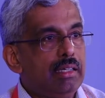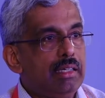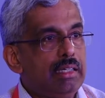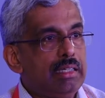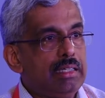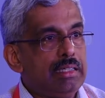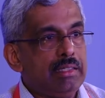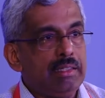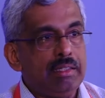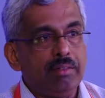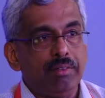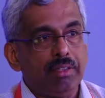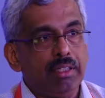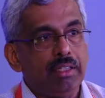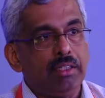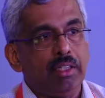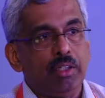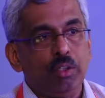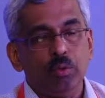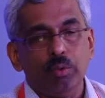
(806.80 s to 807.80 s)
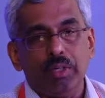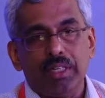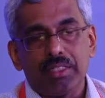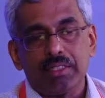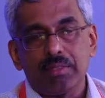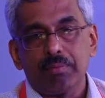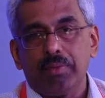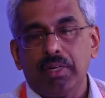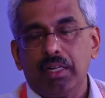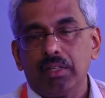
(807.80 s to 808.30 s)
Even in the
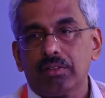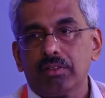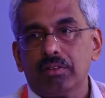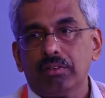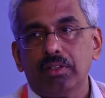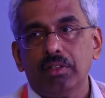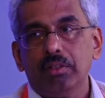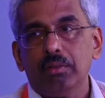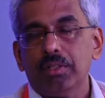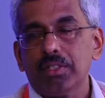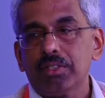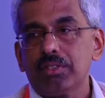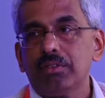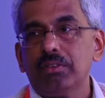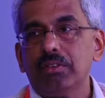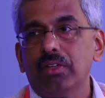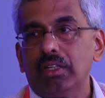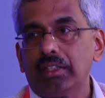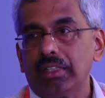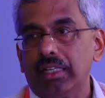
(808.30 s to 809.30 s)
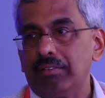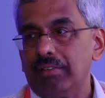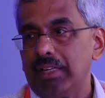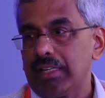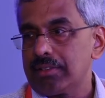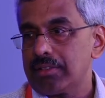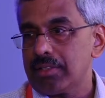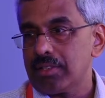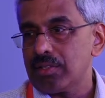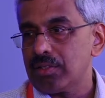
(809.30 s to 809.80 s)
US, parts of the US do not have
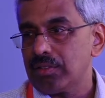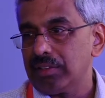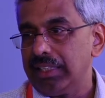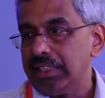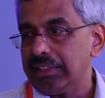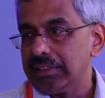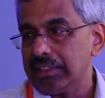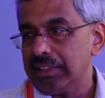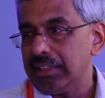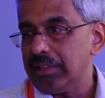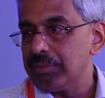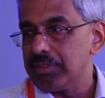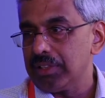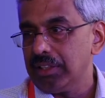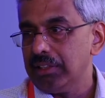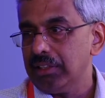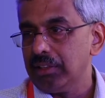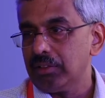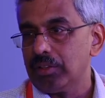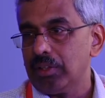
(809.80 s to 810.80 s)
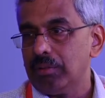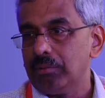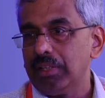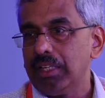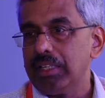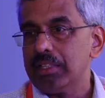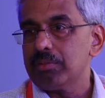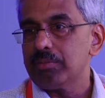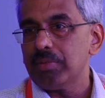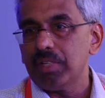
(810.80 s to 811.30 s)
access to cath labs, and they
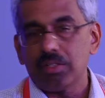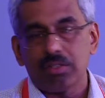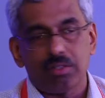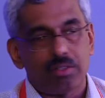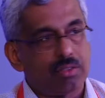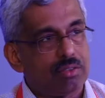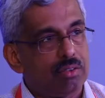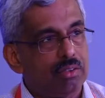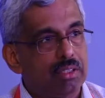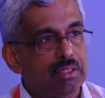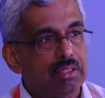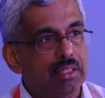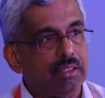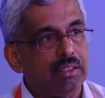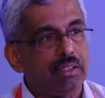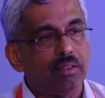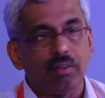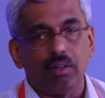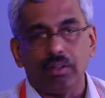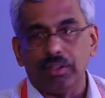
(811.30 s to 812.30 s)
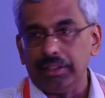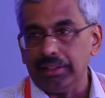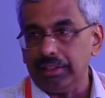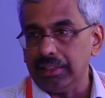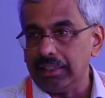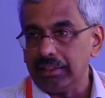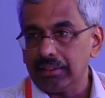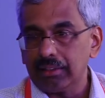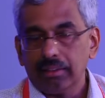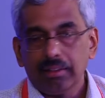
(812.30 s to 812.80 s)
thrombolize patients. So there's nothing wrong in
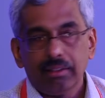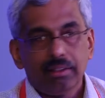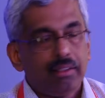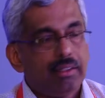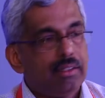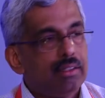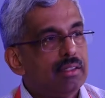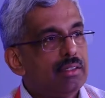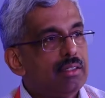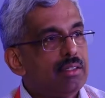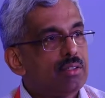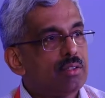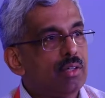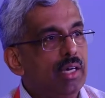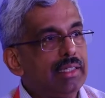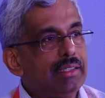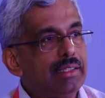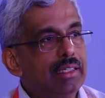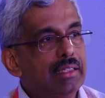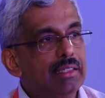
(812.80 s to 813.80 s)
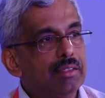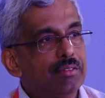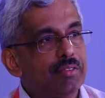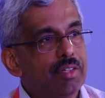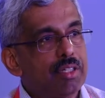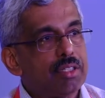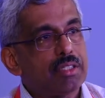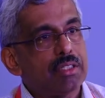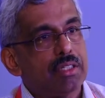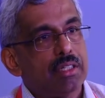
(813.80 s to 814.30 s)
that. So I think the
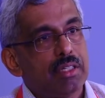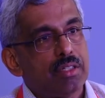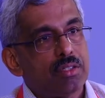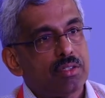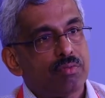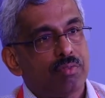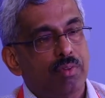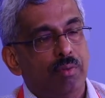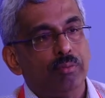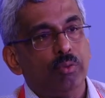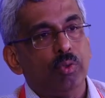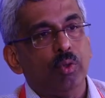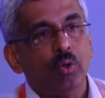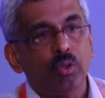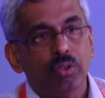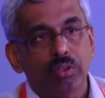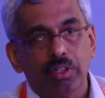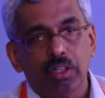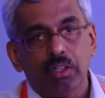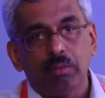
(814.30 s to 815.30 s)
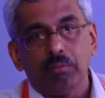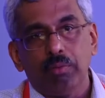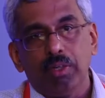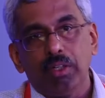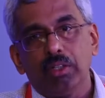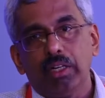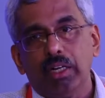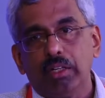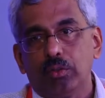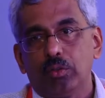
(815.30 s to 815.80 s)
first thing is, from no
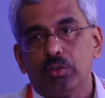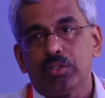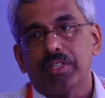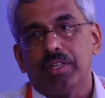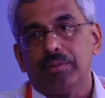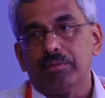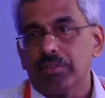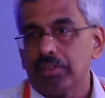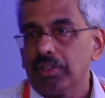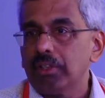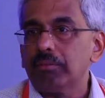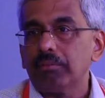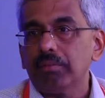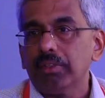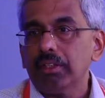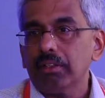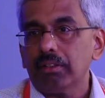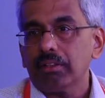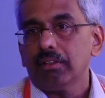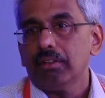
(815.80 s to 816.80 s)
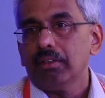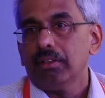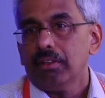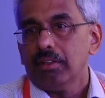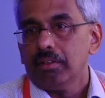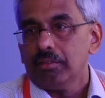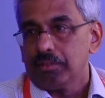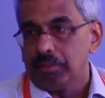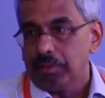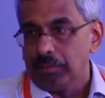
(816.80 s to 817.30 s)
treatment get to some treatment.
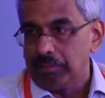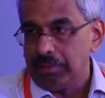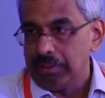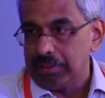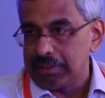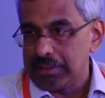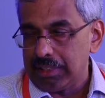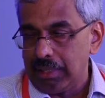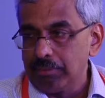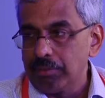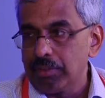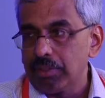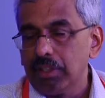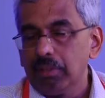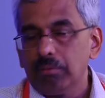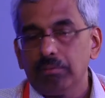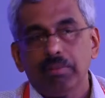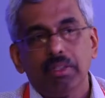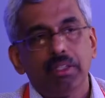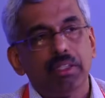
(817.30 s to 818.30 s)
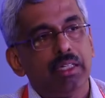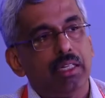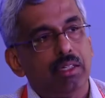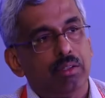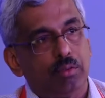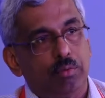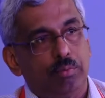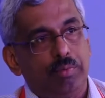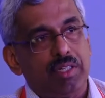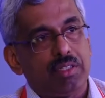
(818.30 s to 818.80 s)
From some treatment
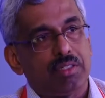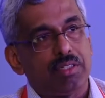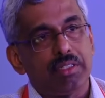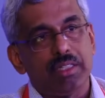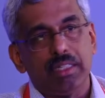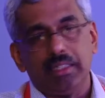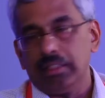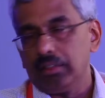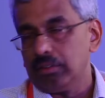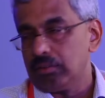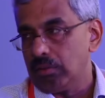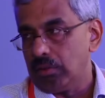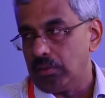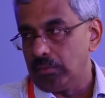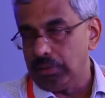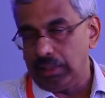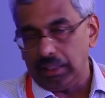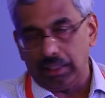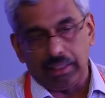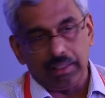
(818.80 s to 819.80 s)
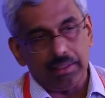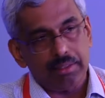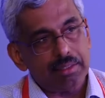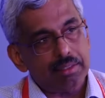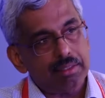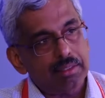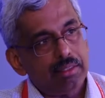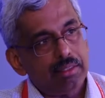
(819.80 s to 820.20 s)
get to patients getting thrombolized.